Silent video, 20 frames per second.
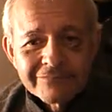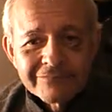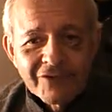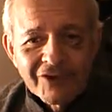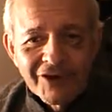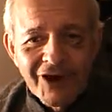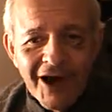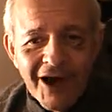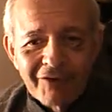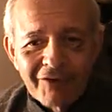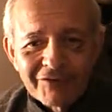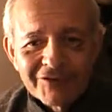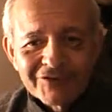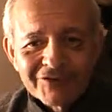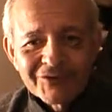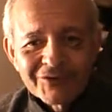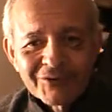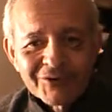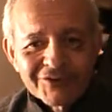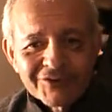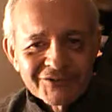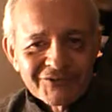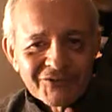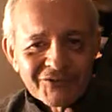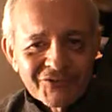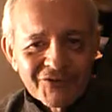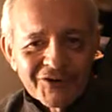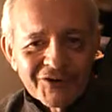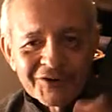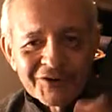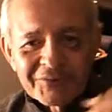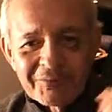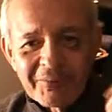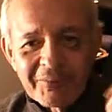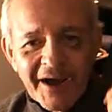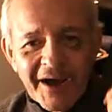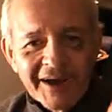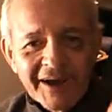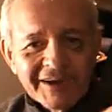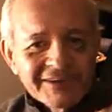obviously what's in front,
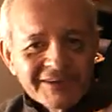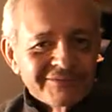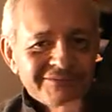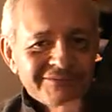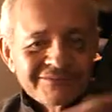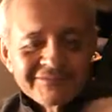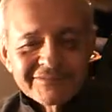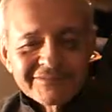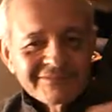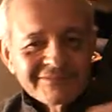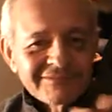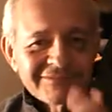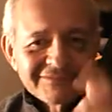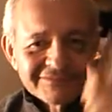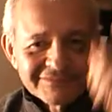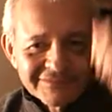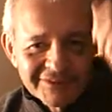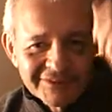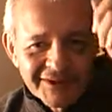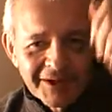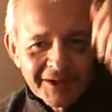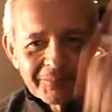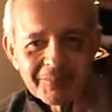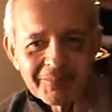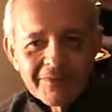back, top.